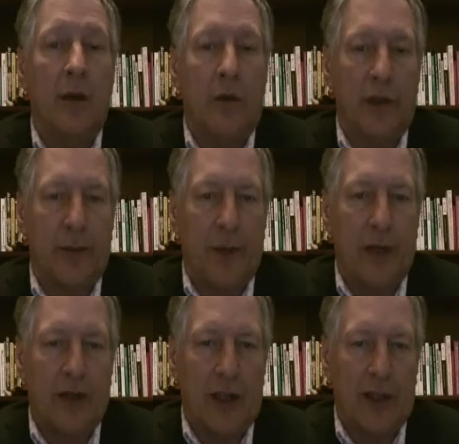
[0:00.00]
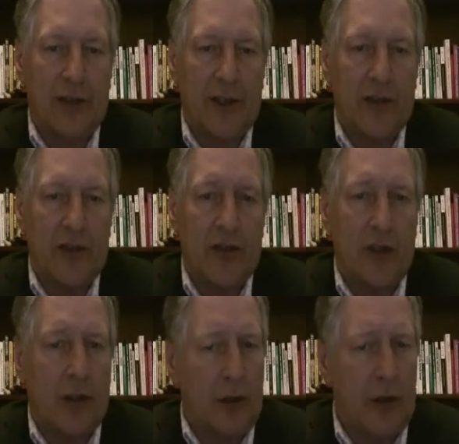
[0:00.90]
with specializations
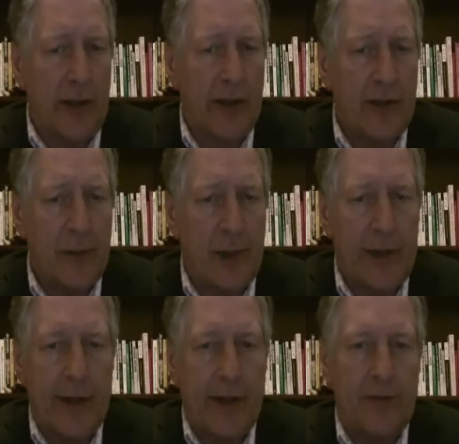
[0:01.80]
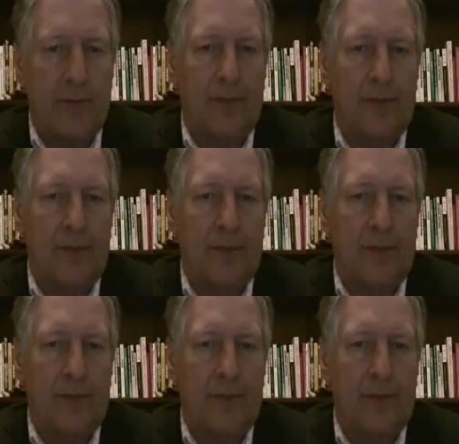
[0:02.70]
in learning disabilities,